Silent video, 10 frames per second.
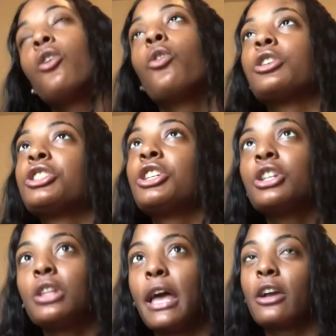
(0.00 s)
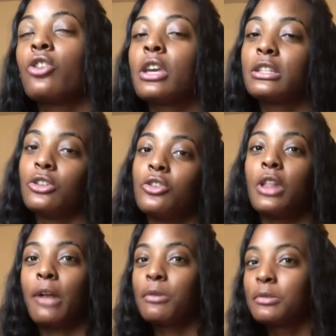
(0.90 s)
Or she'll, like, okay, so,
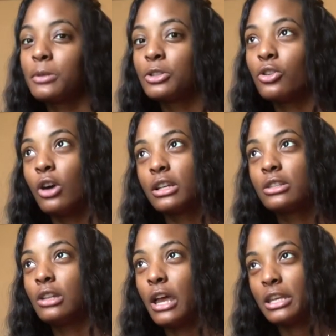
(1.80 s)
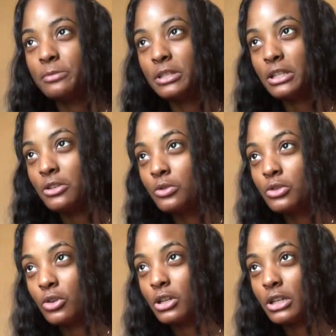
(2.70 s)
like, we were supposed to go on this little HBCU
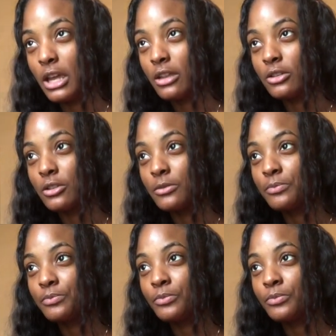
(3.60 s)
store together.